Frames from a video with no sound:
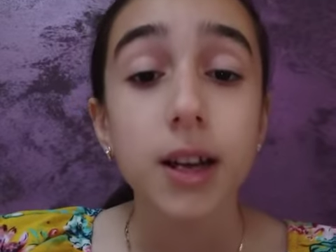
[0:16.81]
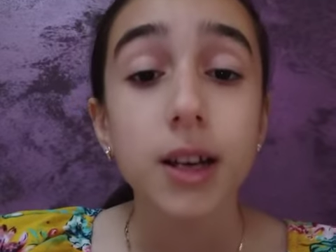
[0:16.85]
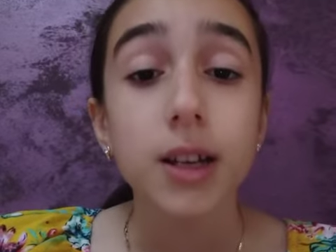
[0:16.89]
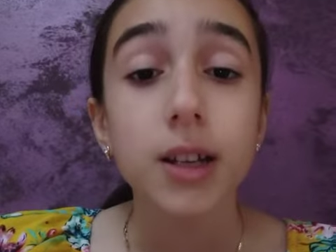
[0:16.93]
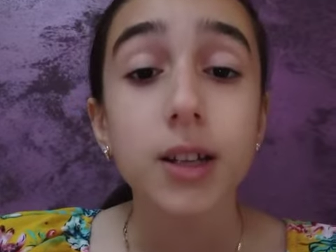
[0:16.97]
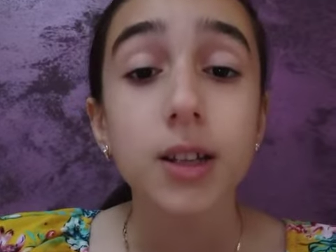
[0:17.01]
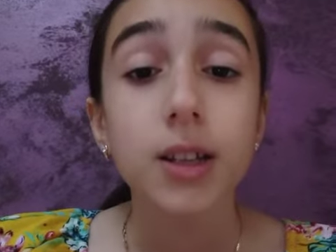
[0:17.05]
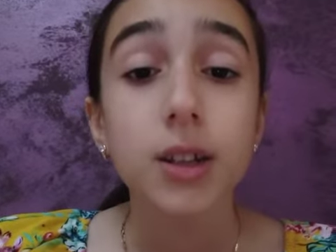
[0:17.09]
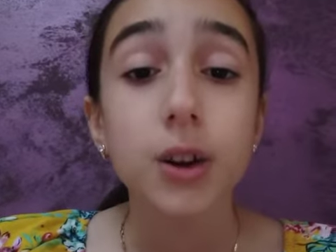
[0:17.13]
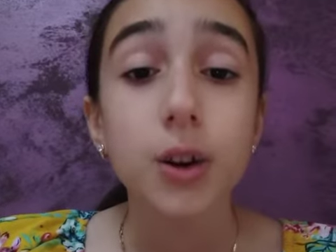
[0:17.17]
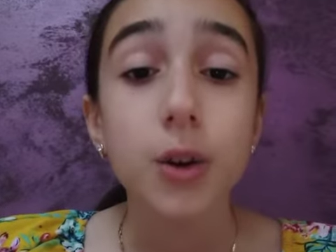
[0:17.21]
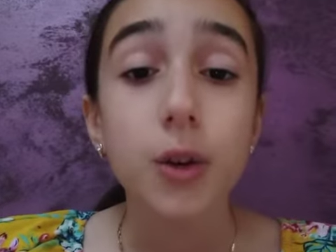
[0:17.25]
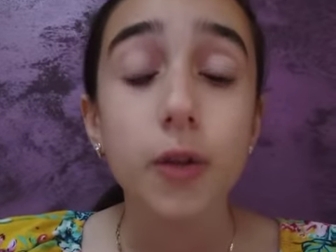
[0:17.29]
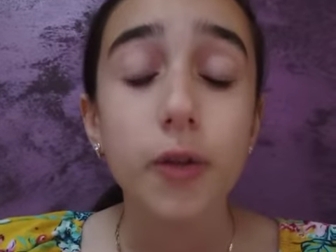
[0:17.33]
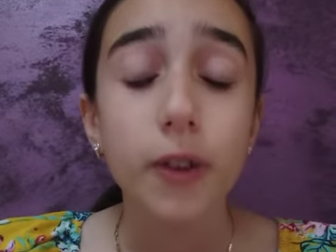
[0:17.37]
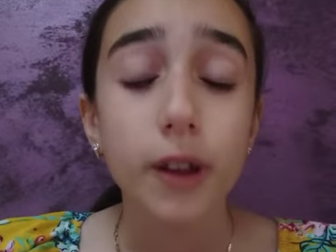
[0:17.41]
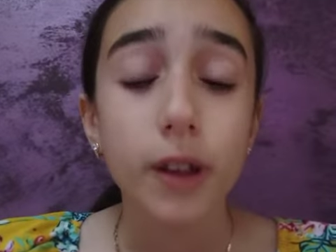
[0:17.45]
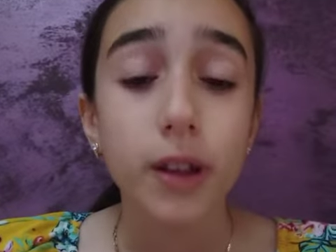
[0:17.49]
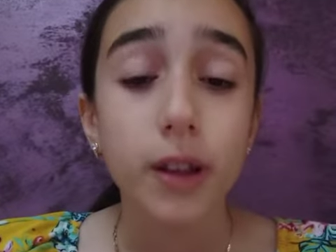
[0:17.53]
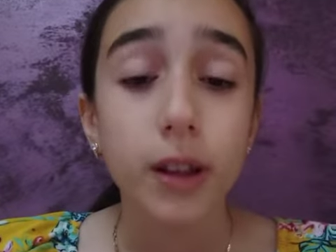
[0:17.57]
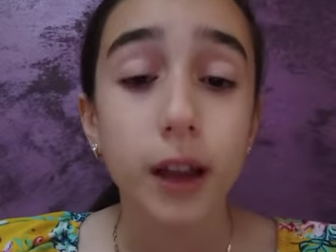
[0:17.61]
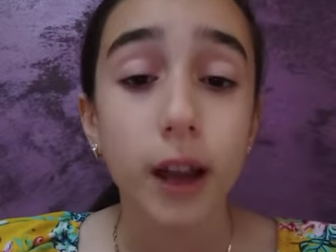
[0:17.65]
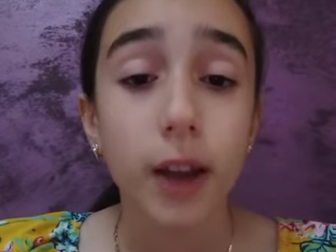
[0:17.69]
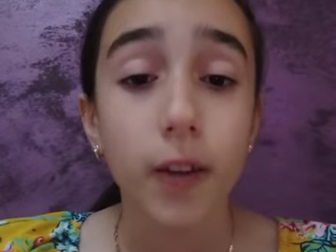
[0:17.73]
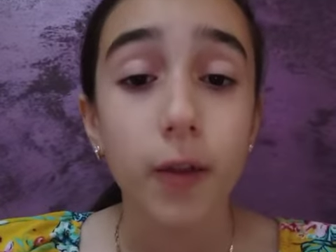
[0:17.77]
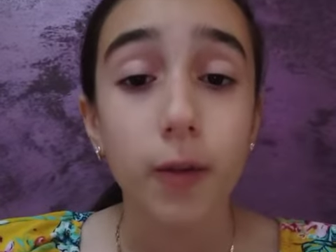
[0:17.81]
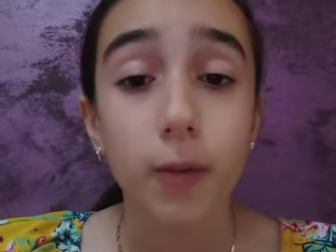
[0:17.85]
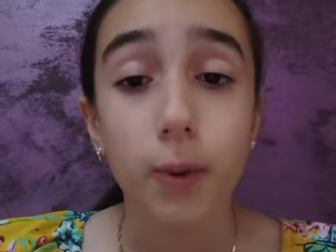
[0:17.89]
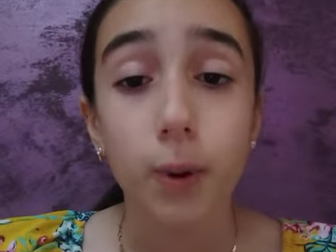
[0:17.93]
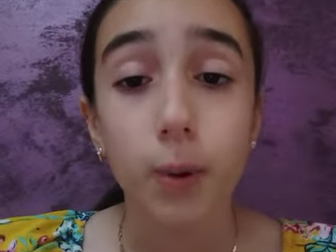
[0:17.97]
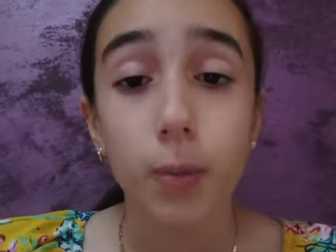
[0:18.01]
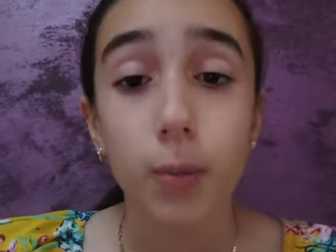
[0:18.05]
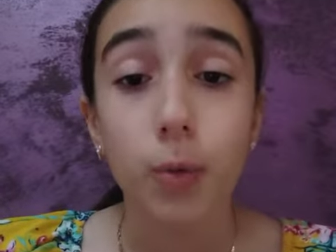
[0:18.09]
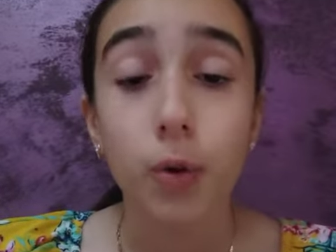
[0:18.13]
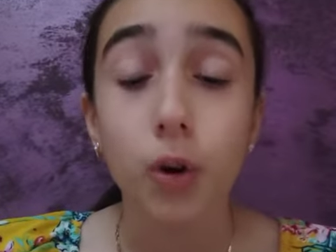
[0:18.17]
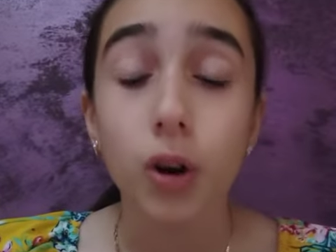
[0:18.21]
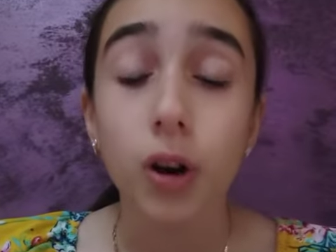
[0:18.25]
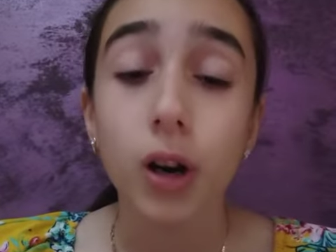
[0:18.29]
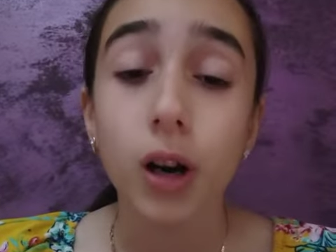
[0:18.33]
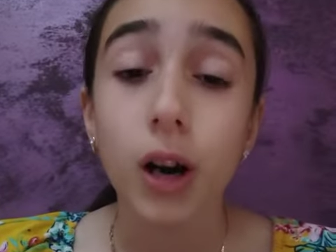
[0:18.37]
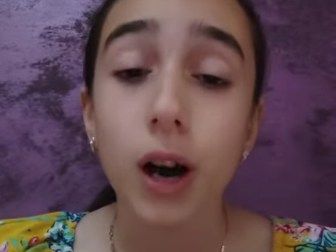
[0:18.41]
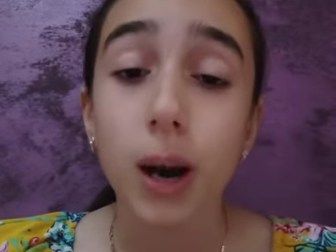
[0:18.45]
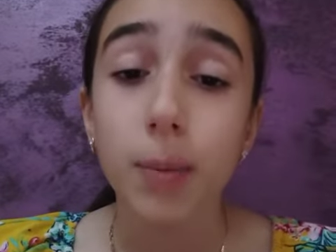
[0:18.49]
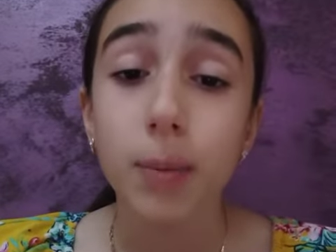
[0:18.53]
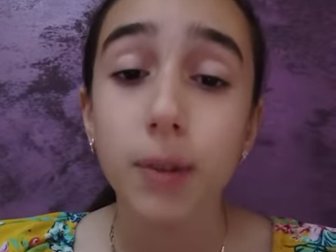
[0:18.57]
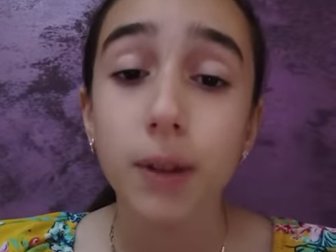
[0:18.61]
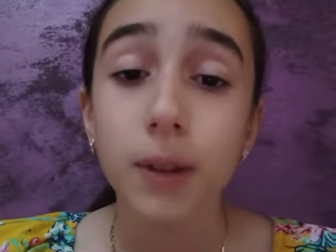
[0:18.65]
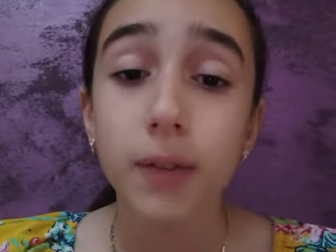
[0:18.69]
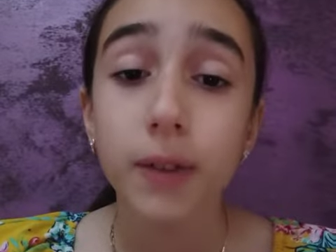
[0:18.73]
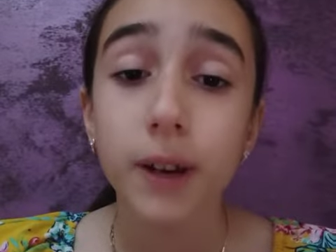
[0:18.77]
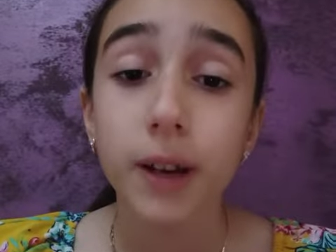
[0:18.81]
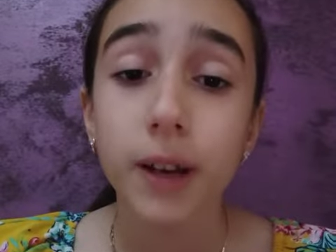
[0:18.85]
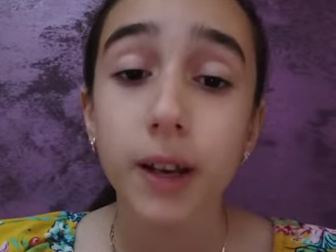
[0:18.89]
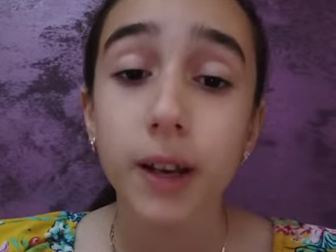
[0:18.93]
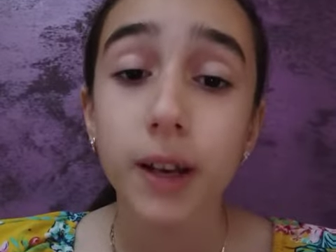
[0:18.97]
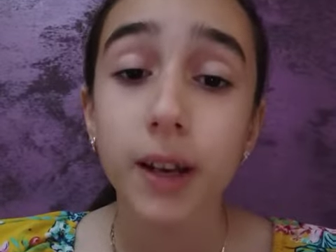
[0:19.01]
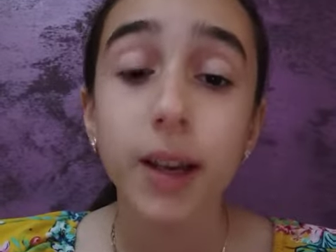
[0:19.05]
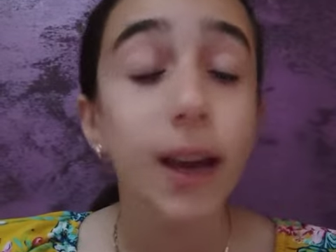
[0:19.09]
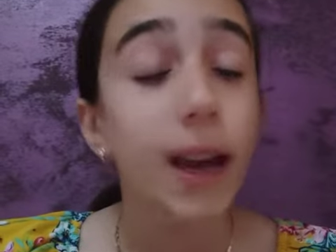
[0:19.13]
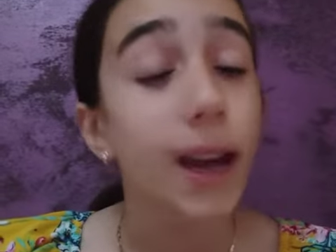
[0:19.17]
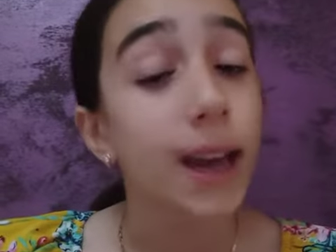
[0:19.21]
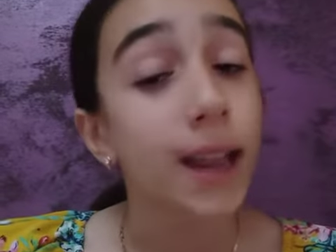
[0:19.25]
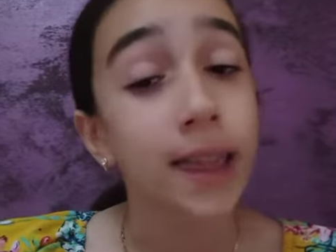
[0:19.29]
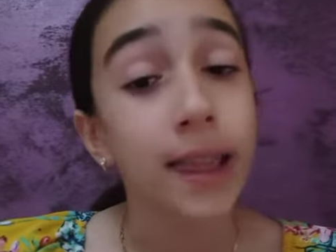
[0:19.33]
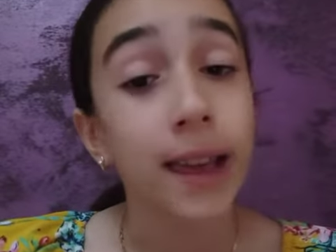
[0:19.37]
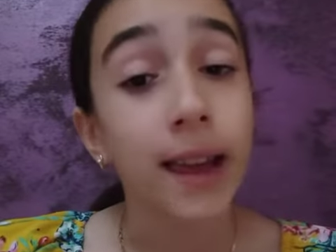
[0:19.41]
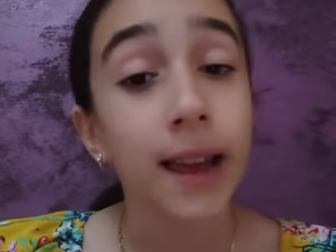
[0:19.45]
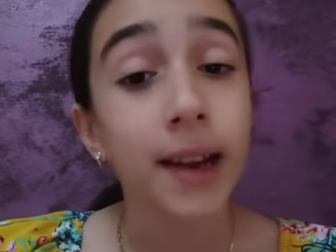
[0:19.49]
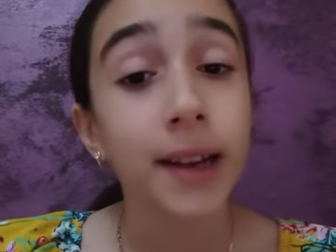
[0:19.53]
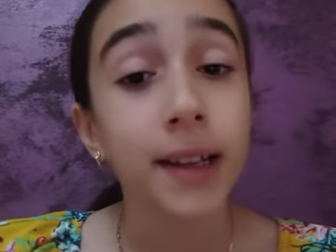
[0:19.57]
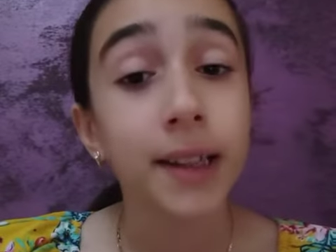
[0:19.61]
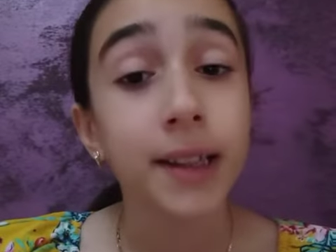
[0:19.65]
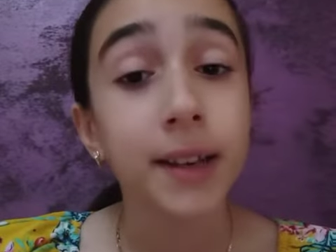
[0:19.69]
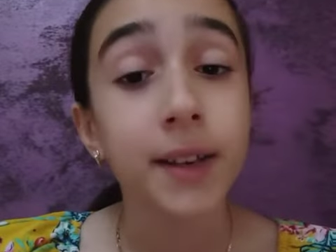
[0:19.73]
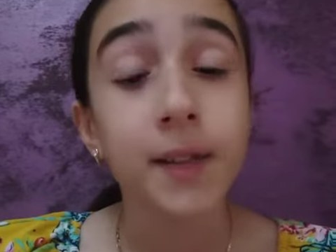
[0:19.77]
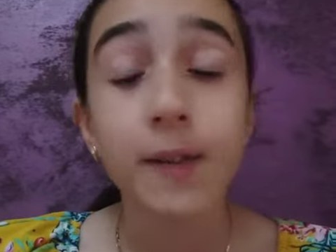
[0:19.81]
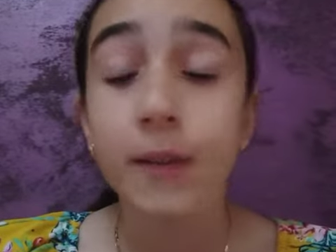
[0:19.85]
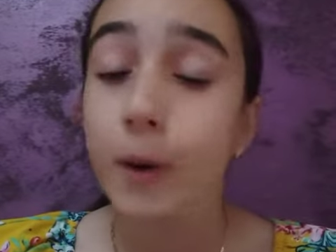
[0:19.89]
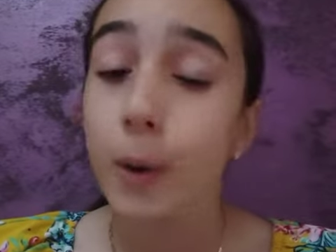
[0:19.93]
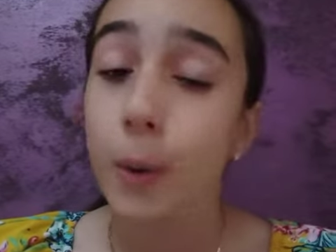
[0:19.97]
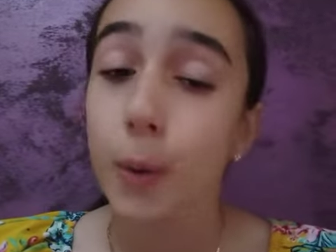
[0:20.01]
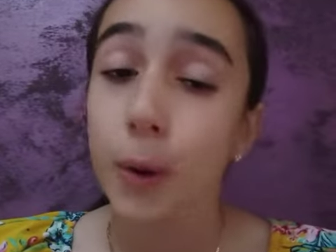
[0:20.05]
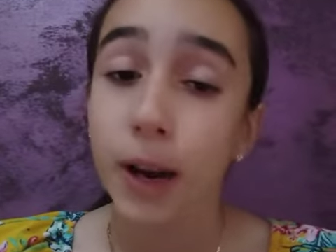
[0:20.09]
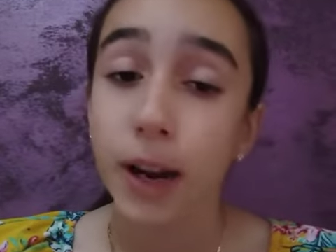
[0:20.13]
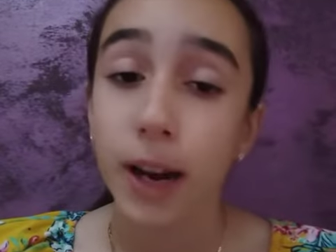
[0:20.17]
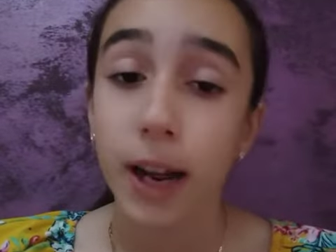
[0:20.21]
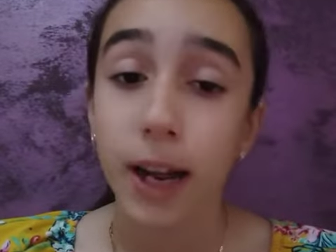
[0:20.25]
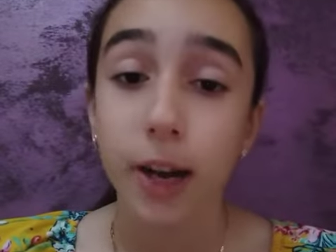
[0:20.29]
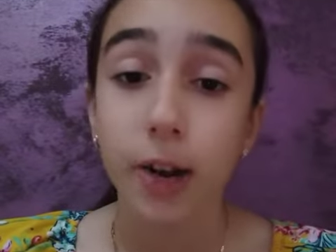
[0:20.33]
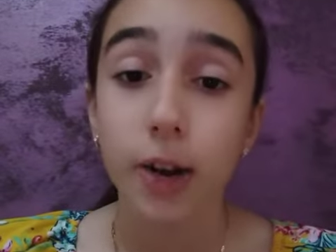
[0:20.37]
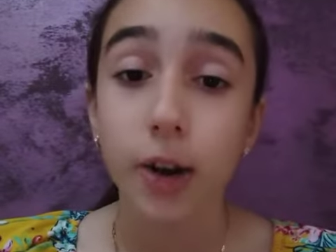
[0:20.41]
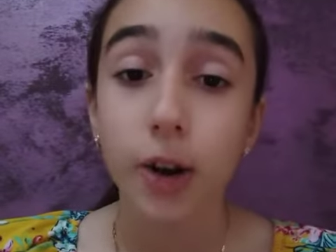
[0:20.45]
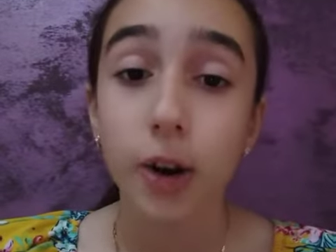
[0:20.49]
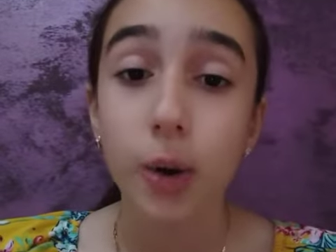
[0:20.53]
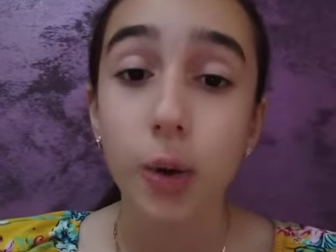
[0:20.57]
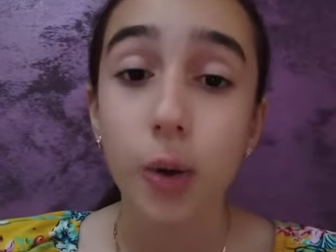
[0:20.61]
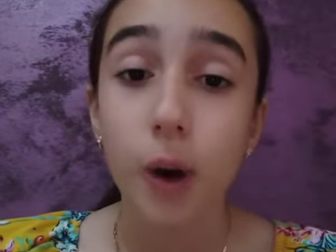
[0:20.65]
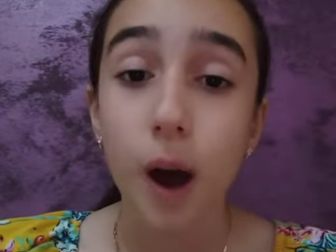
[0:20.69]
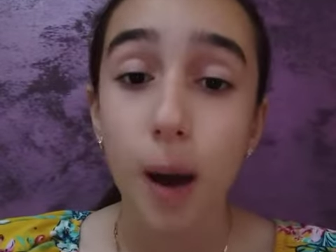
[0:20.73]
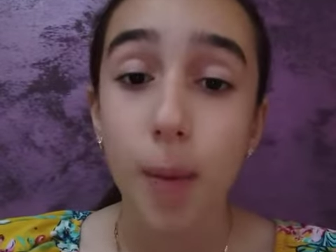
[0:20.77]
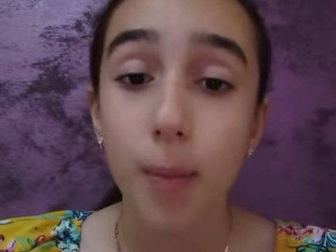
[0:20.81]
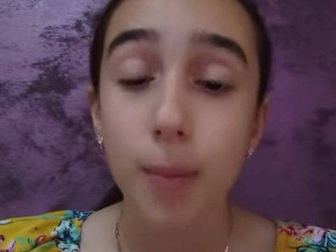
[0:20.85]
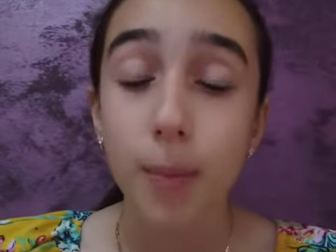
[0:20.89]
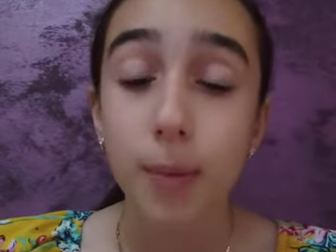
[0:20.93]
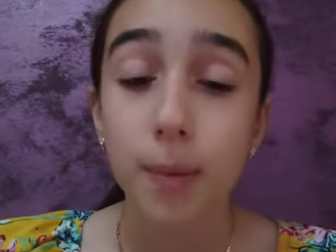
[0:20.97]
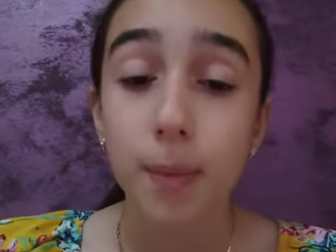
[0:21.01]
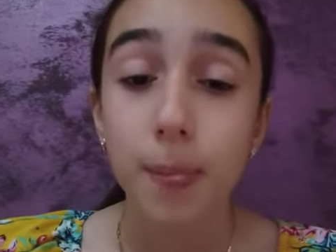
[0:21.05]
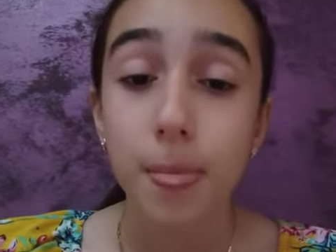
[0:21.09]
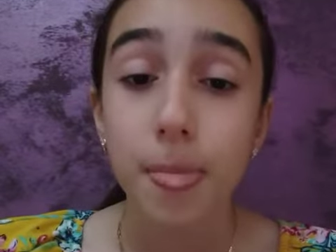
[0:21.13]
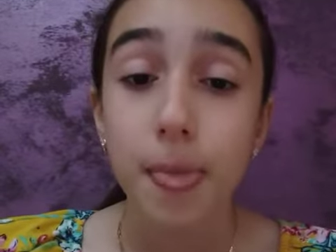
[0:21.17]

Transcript: so that life be more captivating and active when I grow up.